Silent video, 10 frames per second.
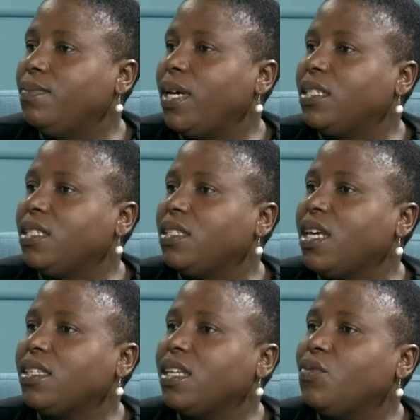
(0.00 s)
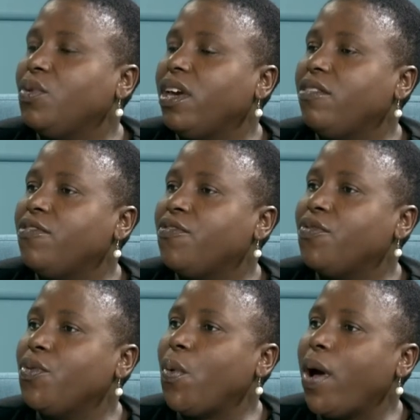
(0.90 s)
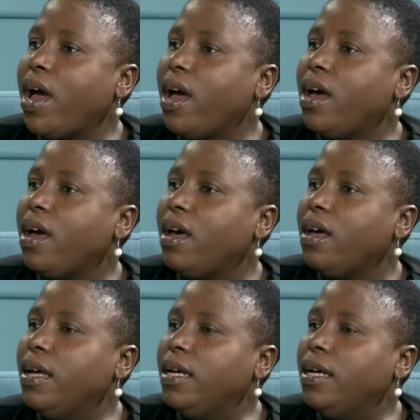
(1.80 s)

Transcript: but it's just that we have fewer